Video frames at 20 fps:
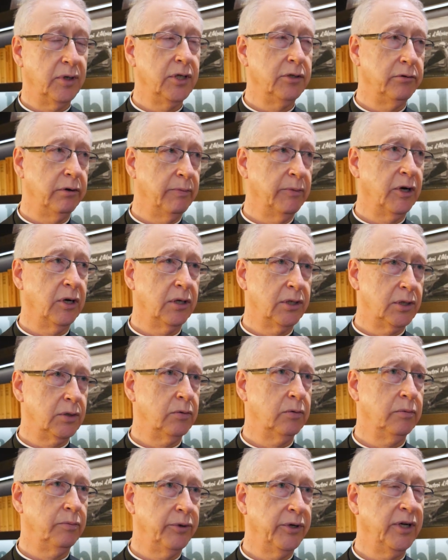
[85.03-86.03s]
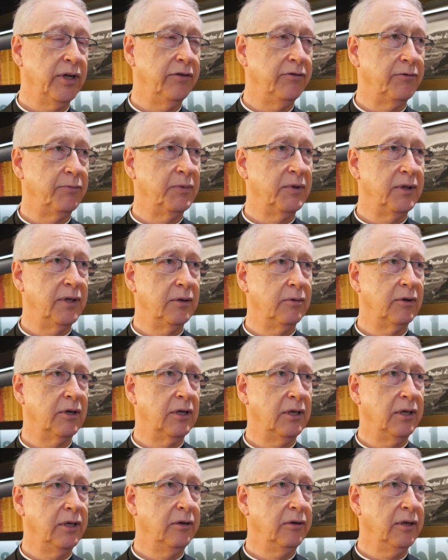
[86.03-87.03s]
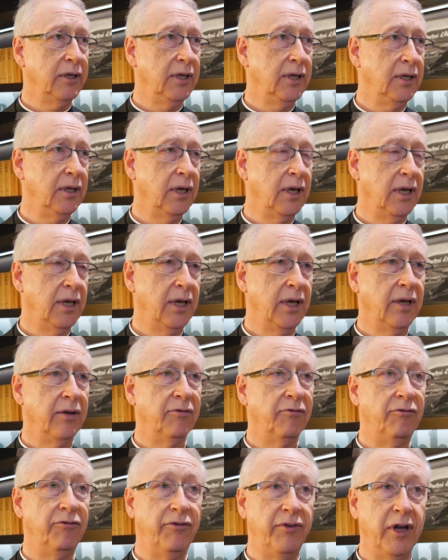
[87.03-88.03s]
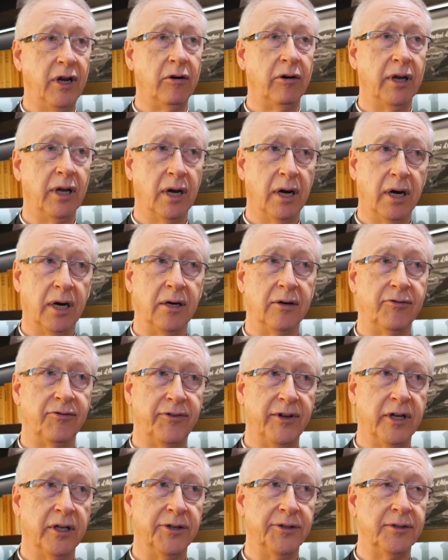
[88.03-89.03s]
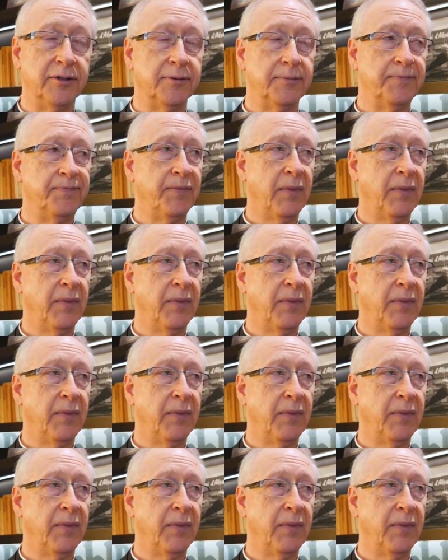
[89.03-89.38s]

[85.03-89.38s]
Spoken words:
His remarks were brief, but they were clearly very heartfelt.